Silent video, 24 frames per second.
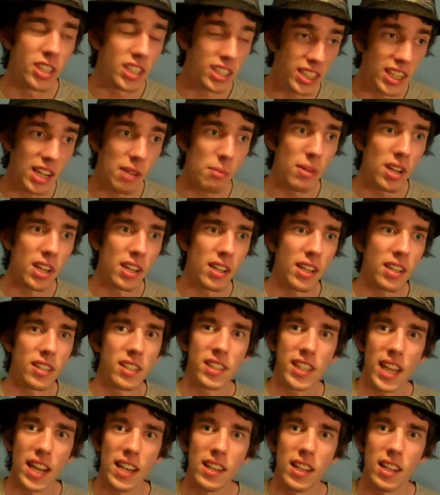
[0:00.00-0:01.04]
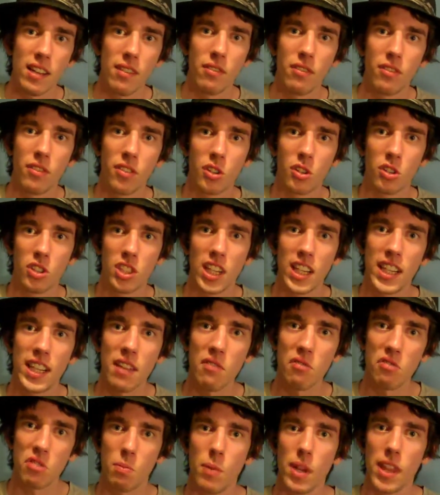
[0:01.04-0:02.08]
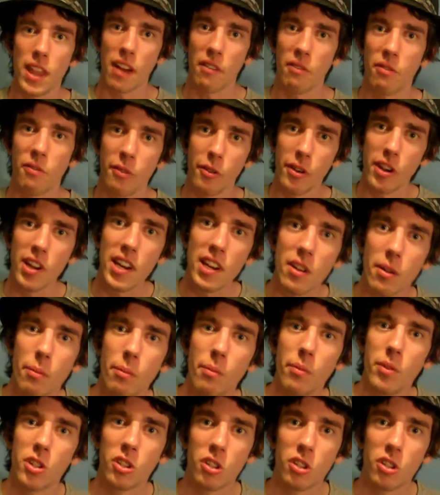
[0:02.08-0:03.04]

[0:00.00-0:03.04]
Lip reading: It's given me an incentive, because it gives me that freedom